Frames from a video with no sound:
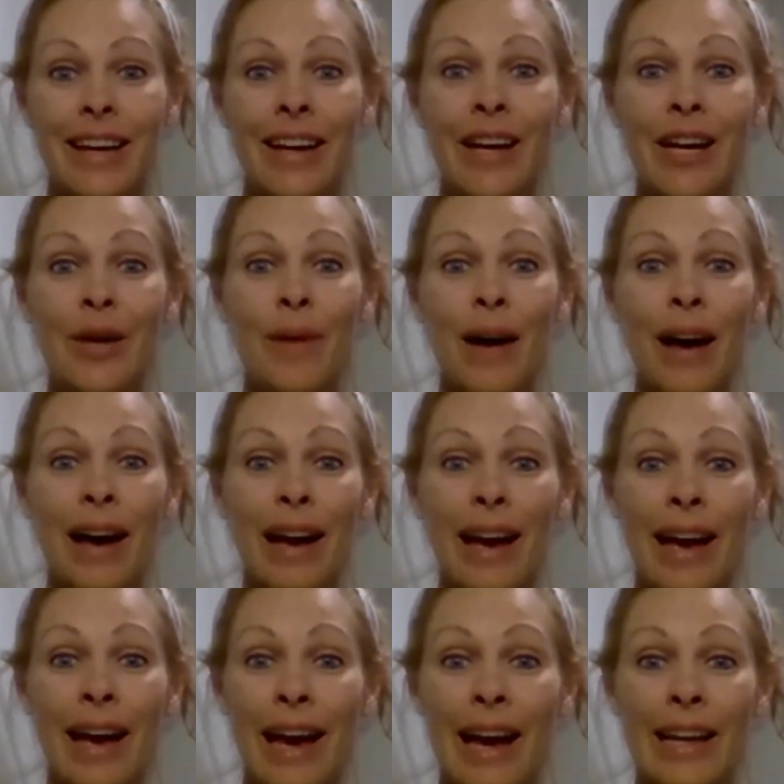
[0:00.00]
I
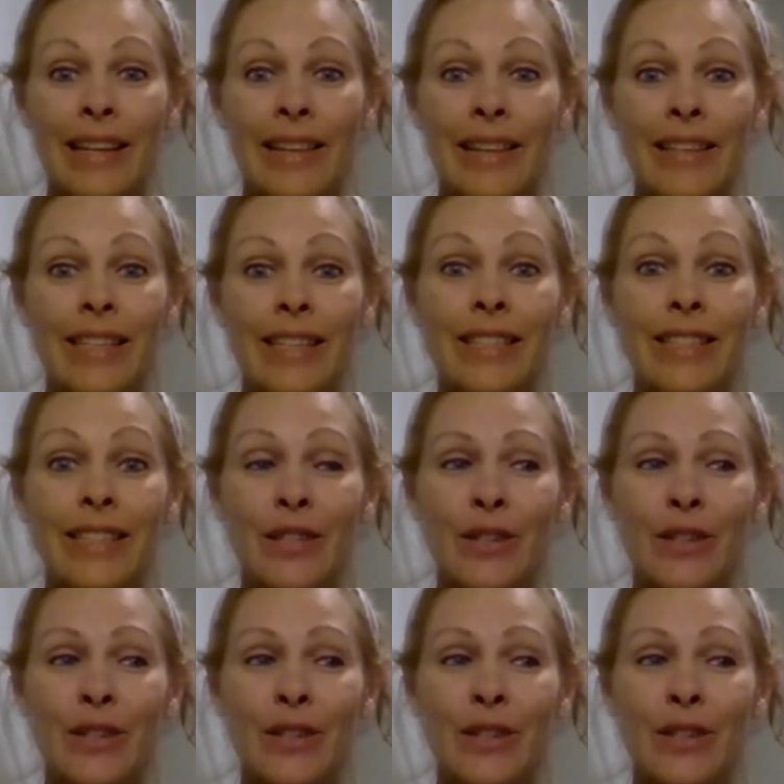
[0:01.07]
had this